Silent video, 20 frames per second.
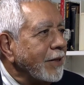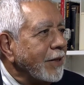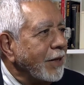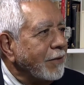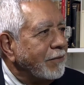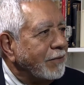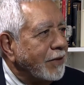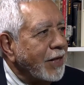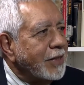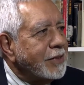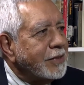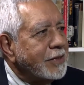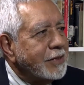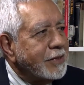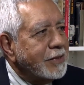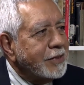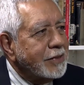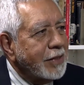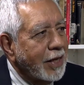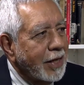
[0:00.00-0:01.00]
If they
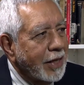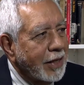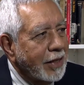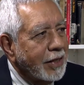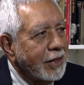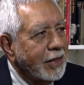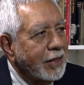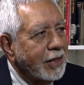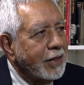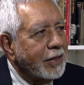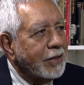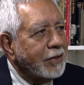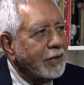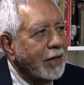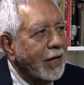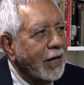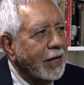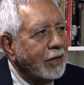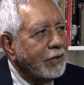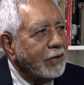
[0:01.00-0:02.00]
say
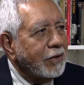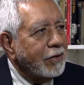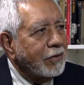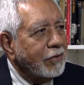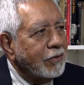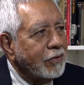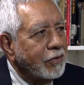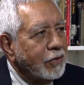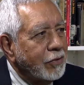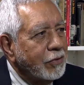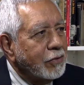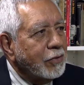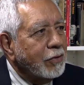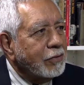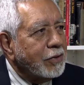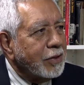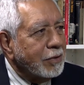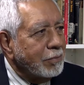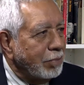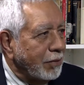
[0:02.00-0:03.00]
that you
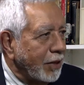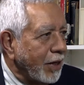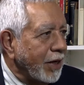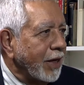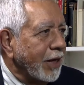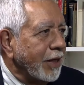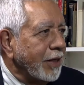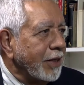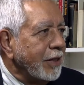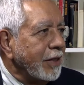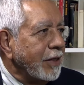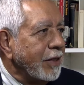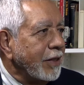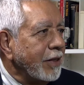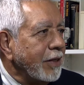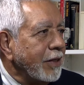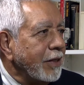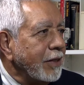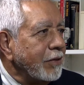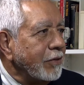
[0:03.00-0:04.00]
don't comply,
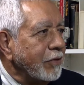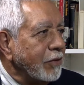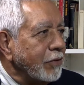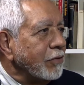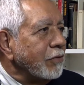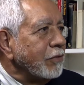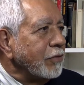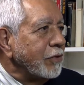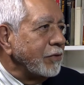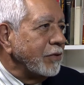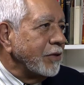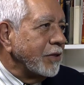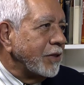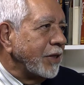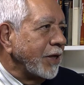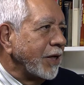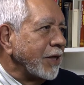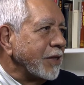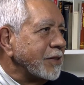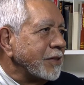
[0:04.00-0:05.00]
you don't do the
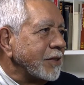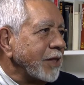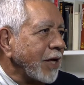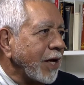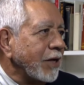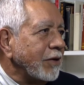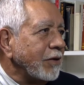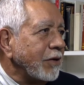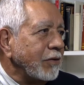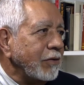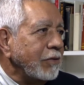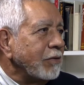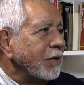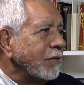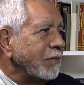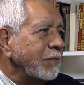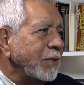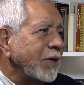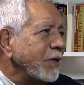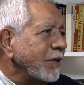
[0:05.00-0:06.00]
things that you
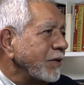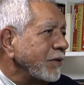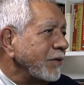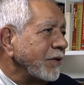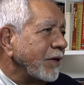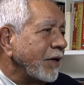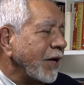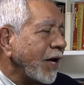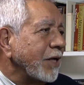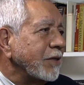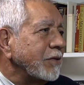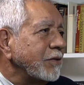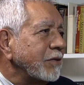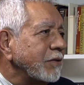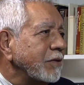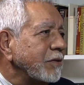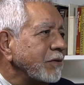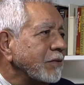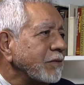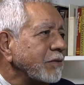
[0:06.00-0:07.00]
have been asked to
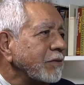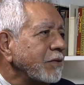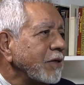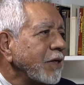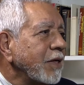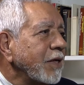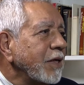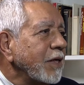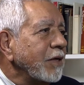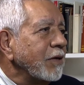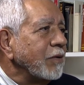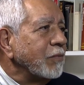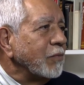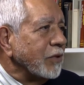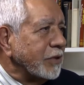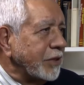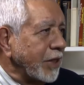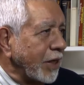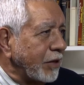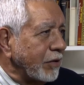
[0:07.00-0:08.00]
do,
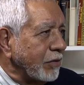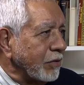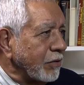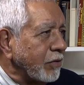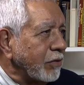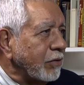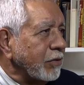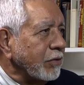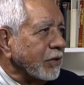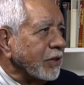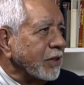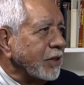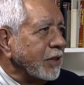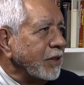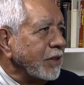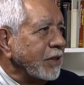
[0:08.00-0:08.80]
we'll take you to court.